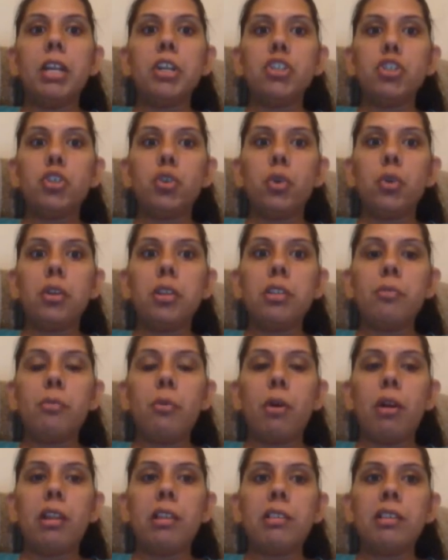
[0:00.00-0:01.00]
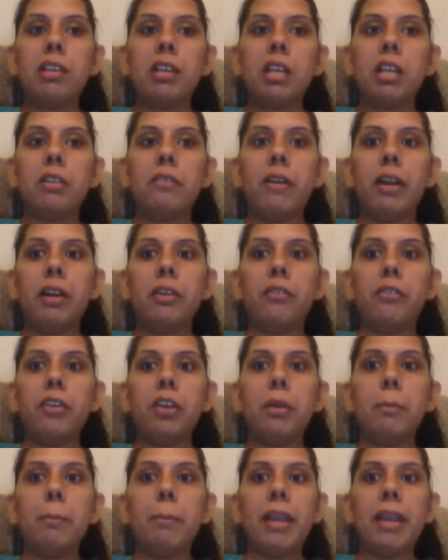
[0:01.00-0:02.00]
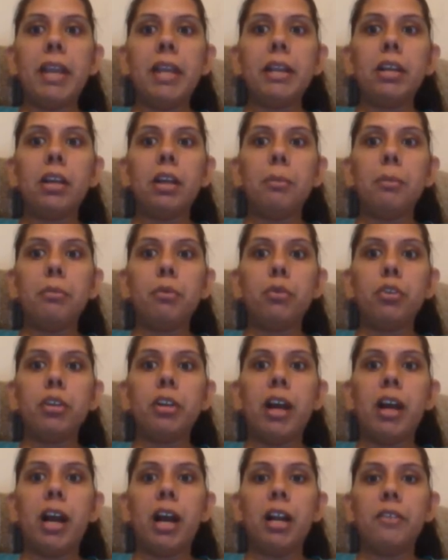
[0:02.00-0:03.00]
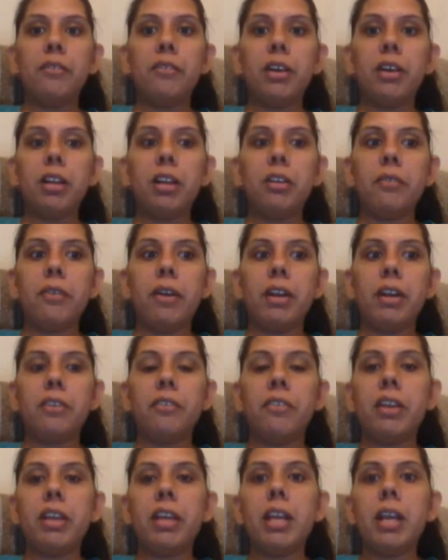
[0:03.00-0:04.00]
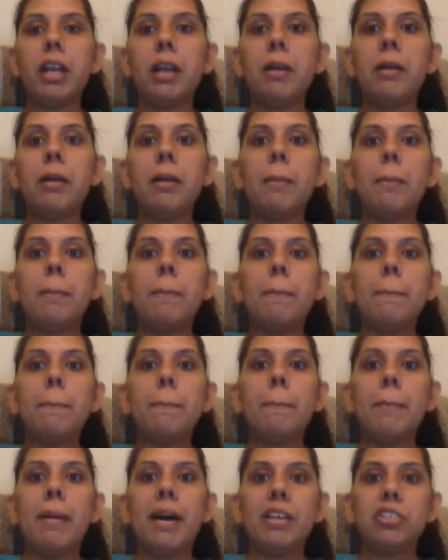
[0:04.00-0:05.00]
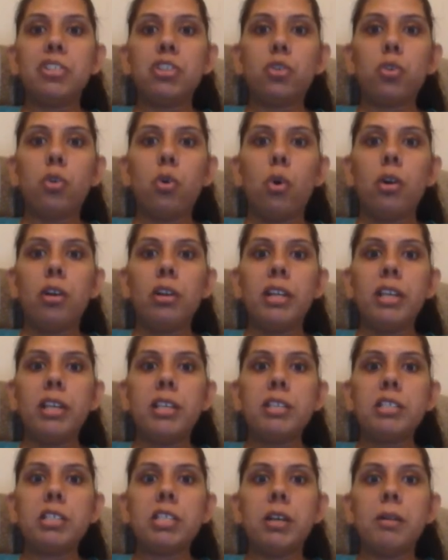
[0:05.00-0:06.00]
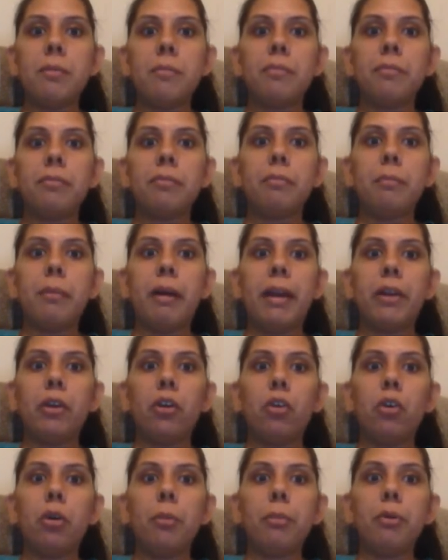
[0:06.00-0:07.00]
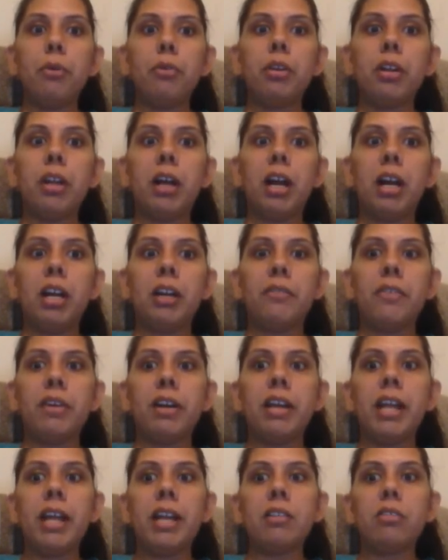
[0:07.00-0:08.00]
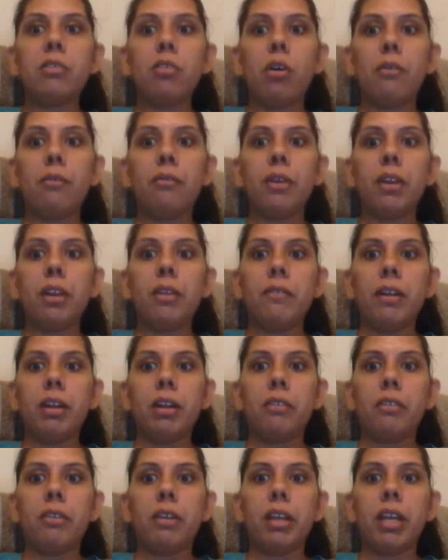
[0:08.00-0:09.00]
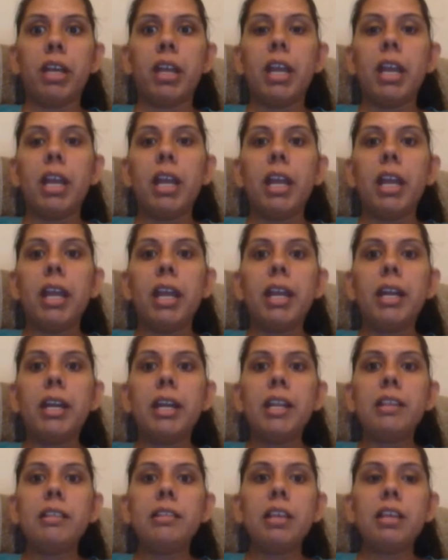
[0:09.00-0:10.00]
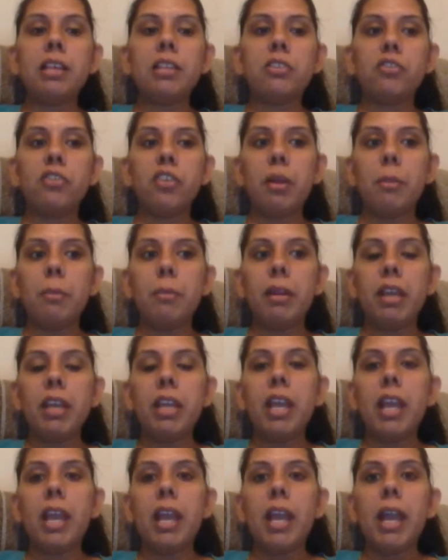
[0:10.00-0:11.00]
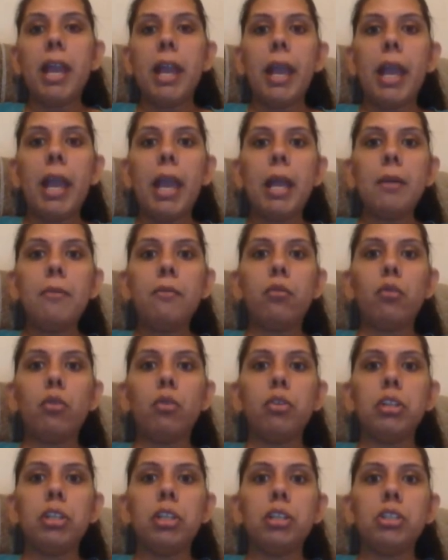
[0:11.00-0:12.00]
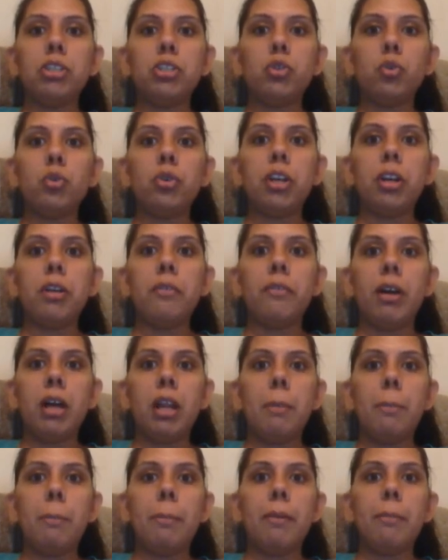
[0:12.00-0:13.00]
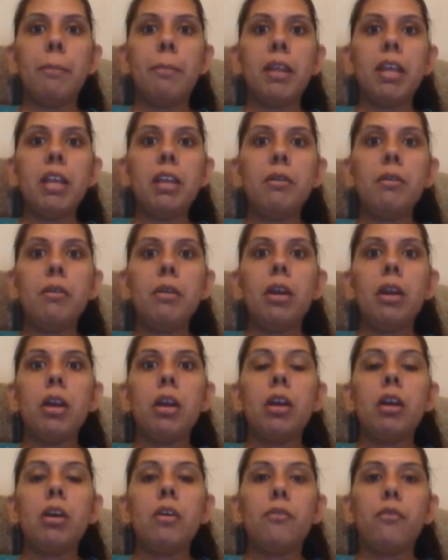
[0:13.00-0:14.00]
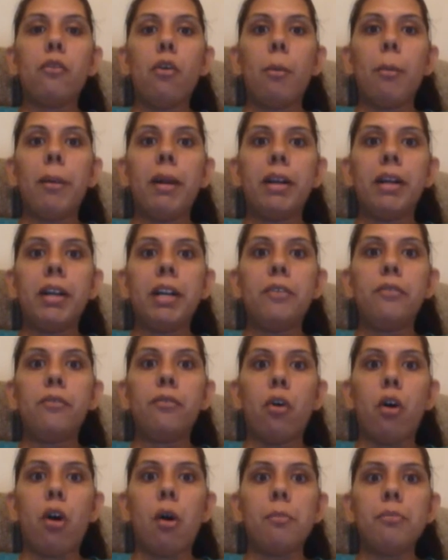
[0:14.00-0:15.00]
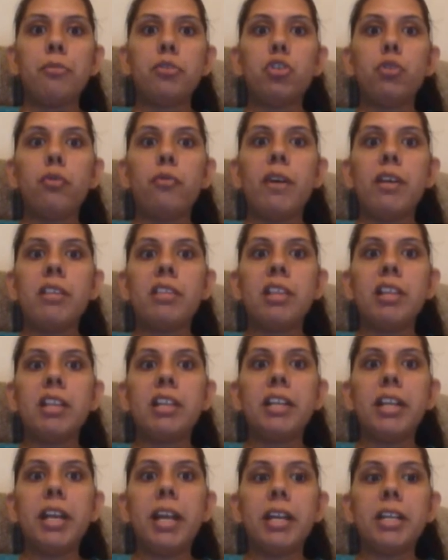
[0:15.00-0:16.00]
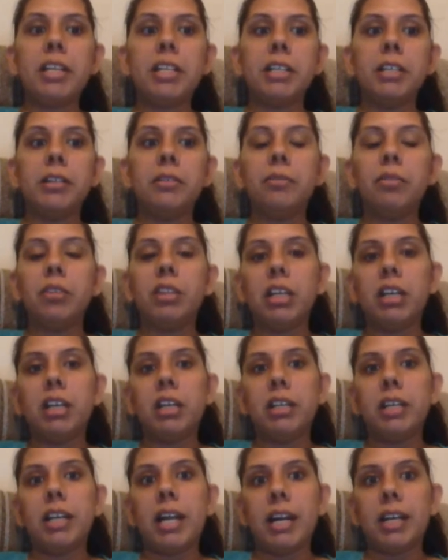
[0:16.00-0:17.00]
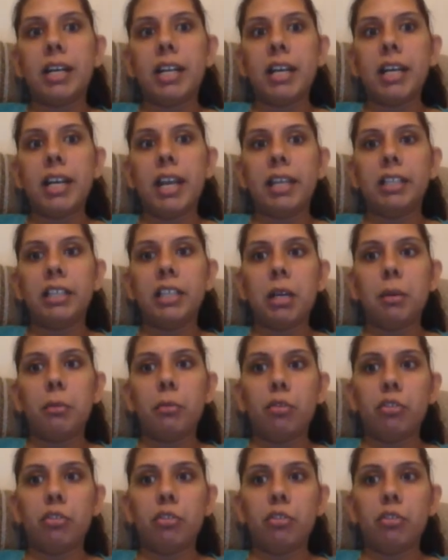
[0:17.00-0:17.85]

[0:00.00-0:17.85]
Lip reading: insurance policy inventory, main computer hardware inventory, master call list, microcomputer hardware and software inventory. It is extremely helpful to develop pre-formatted forms to facilitate the data gathering